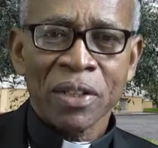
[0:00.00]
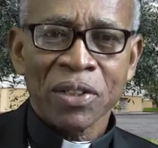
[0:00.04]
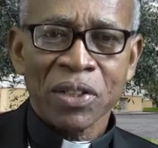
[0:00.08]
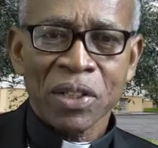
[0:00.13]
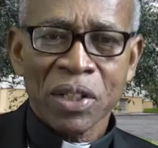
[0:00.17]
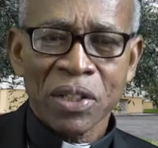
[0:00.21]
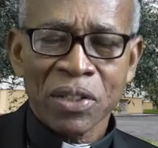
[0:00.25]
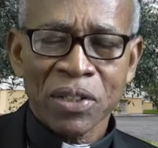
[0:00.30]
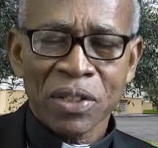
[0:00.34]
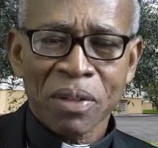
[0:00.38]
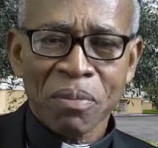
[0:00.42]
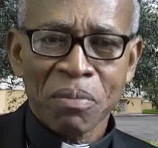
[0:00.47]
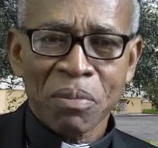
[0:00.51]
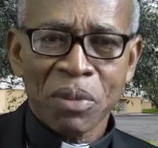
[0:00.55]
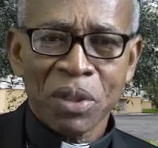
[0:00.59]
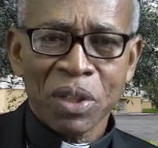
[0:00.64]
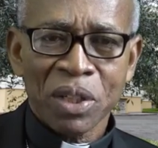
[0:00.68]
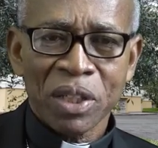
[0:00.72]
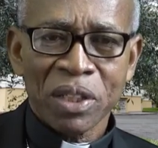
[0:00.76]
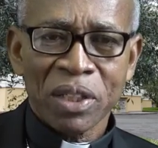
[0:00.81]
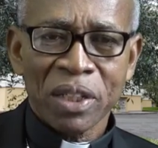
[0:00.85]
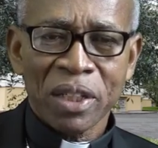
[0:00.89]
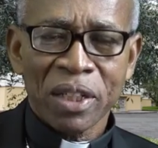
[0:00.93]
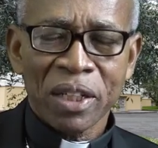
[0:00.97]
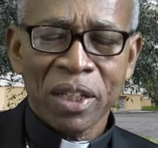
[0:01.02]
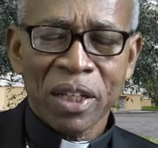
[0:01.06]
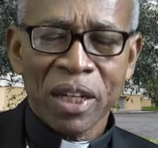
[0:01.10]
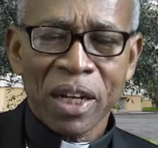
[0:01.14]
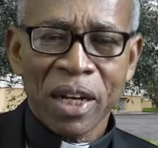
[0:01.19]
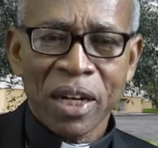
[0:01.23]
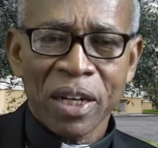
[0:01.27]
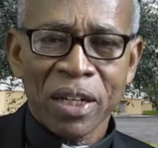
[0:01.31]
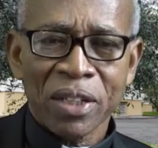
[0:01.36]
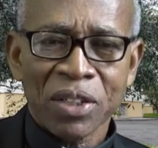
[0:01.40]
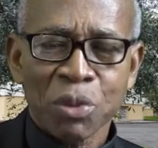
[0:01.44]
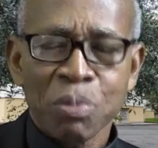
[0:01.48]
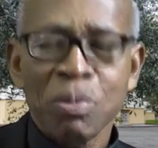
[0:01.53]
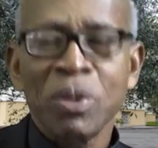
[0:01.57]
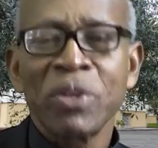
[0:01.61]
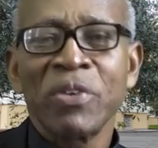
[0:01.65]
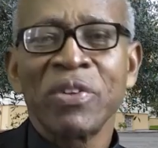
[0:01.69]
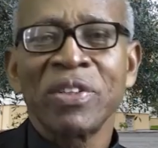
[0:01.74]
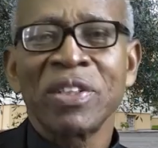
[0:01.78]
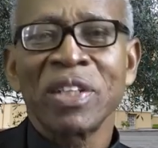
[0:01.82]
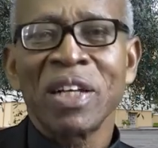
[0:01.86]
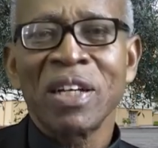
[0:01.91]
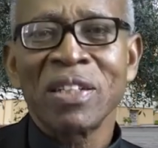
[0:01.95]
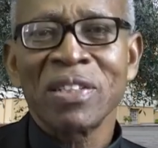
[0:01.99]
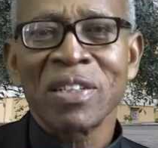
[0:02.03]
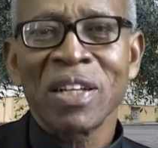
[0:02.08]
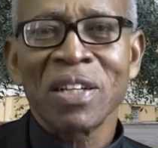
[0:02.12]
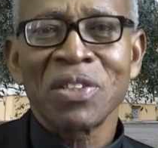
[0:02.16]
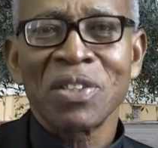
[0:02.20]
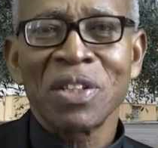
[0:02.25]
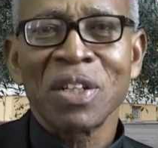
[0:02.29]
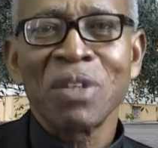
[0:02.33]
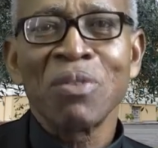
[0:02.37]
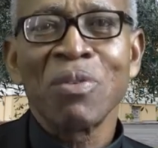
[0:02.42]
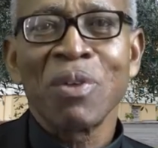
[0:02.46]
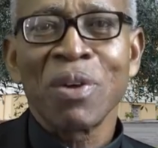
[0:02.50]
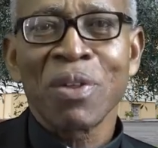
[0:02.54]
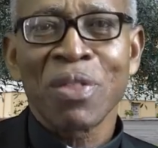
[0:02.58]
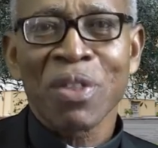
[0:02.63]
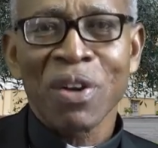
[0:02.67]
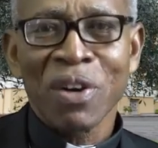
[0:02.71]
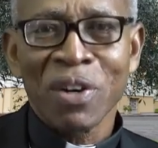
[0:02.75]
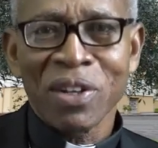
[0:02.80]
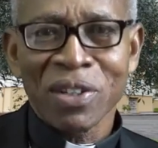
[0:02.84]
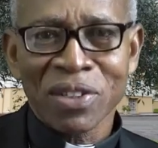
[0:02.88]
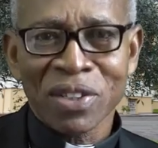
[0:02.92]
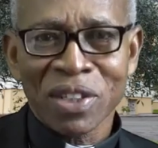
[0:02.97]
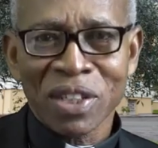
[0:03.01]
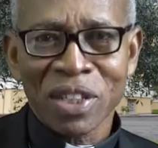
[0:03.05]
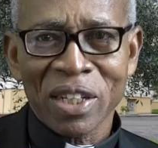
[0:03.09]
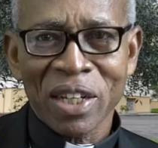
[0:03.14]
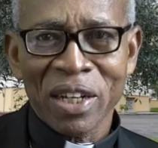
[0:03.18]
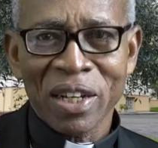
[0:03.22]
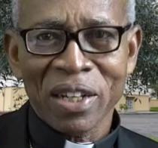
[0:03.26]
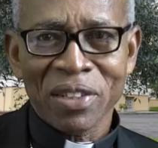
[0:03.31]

since the Spiritans are still with us